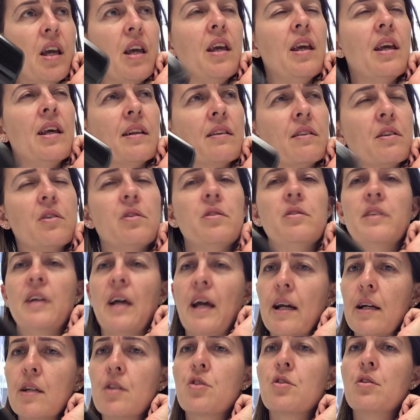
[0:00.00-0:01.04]
It could
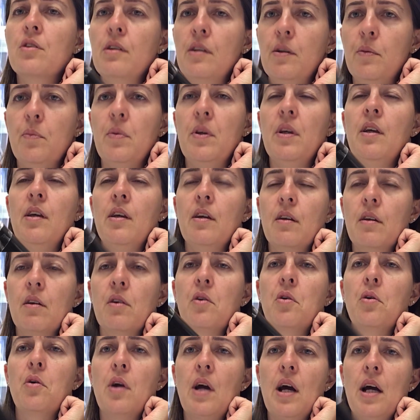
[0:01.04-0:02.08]
actually be
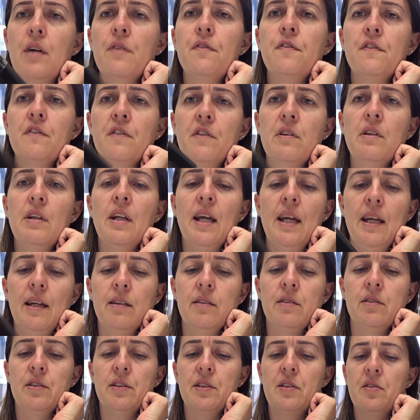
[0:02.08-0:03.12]
craft
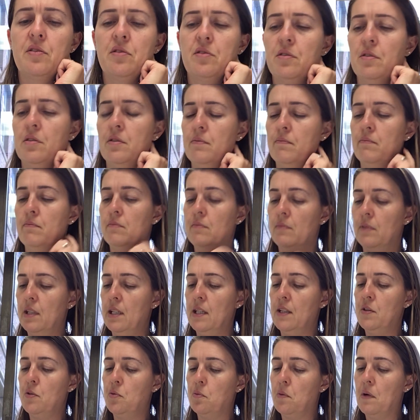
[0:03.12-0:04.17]
nails.
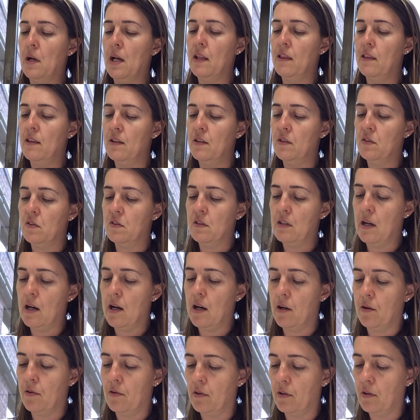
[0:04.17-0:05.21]
Let's write this
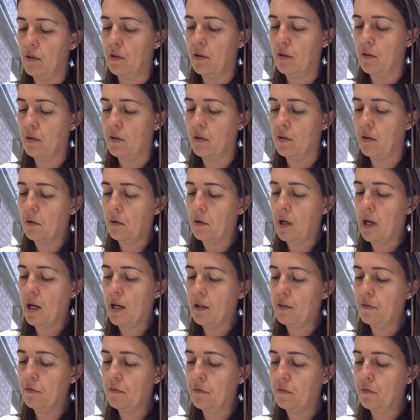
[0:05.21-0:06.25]
down.
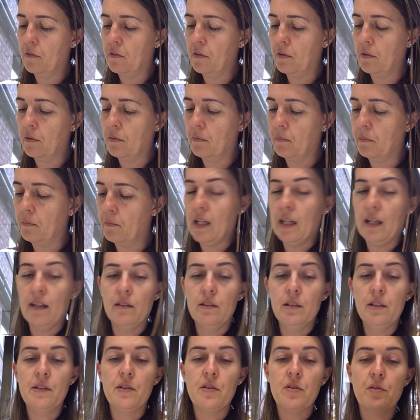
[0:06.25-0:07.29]
Craft
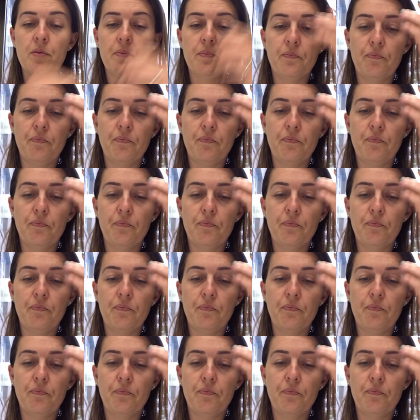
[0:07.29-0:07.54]
nails.